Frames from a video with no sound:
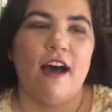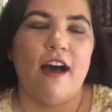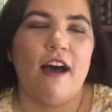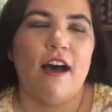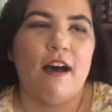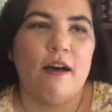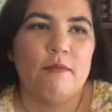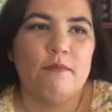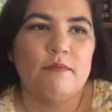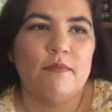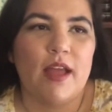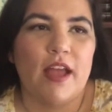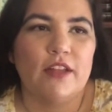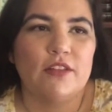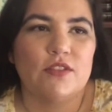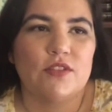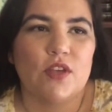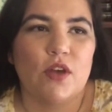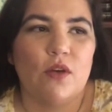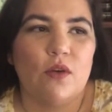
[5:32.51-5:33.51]

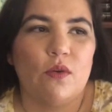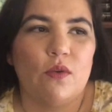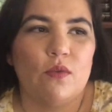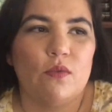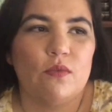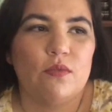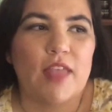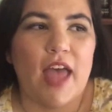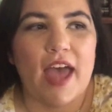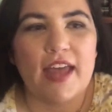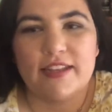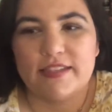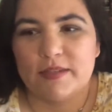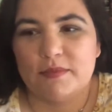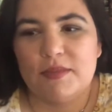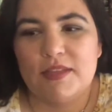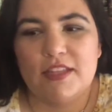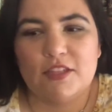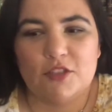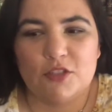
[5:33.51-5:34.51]
And so that is
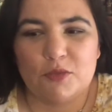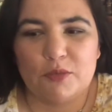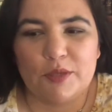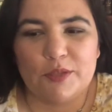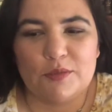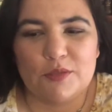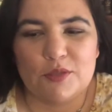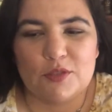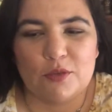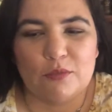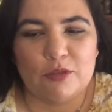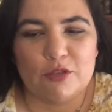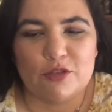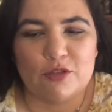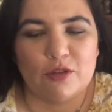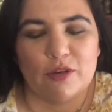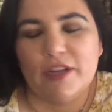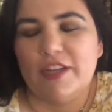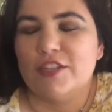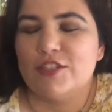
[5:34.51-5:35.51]
something that just brings me so much joy.